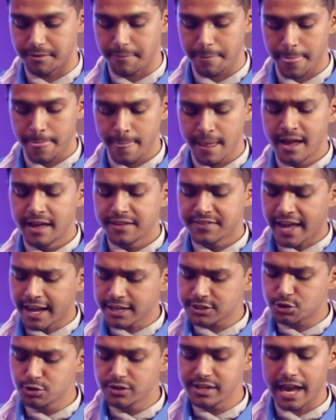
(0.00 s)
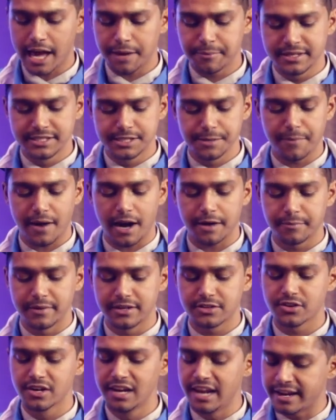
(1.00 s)
Thanks to the admin
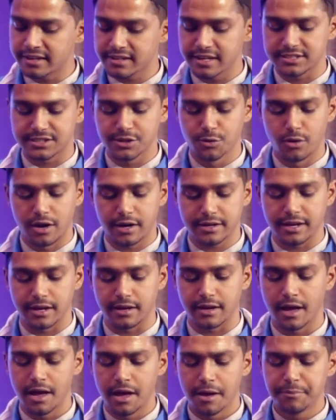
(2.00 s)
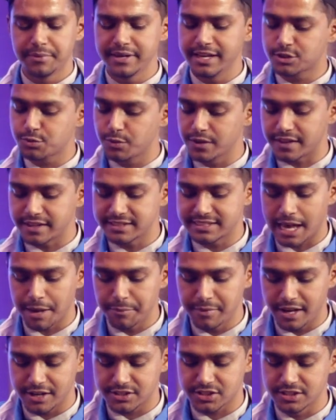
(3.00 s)
department relentlessly working, be it with
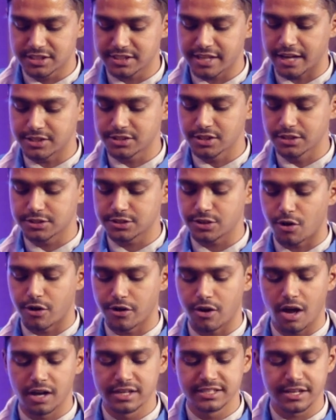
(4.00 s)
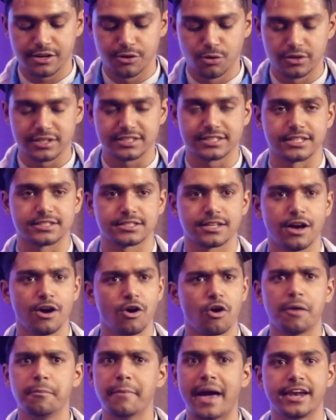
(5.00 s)
examination schedules or holiday
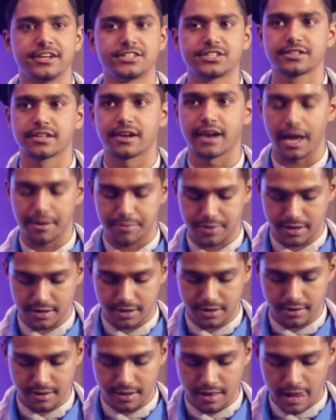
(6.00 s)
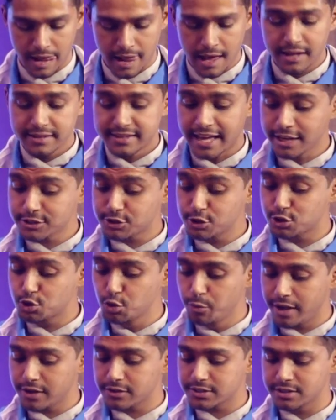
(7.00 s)
notices or managing the library. Thanks to
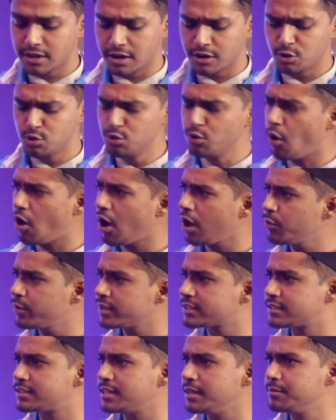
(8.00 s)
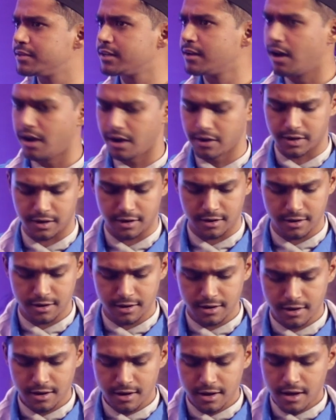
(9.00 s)
Sumeru sir, who always seemed in a hurry.
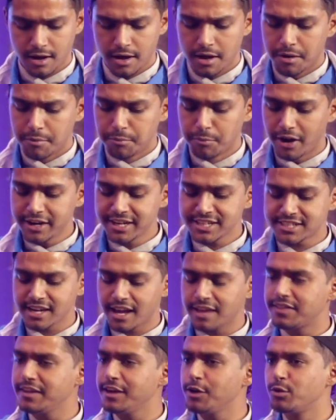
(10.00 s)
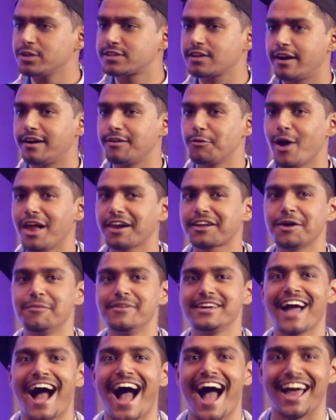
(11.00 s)
Manisha Di with her
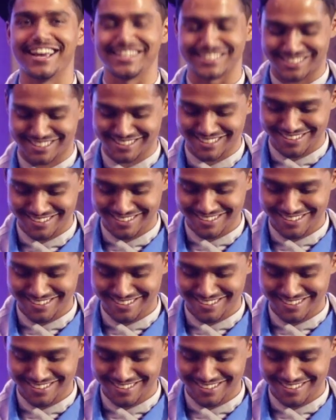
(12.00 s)
welcoming highs.